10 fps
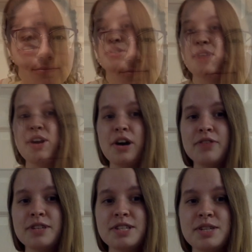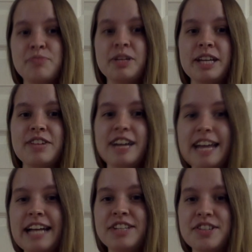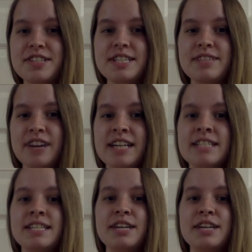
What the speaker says: So they offered some really great answers and advice,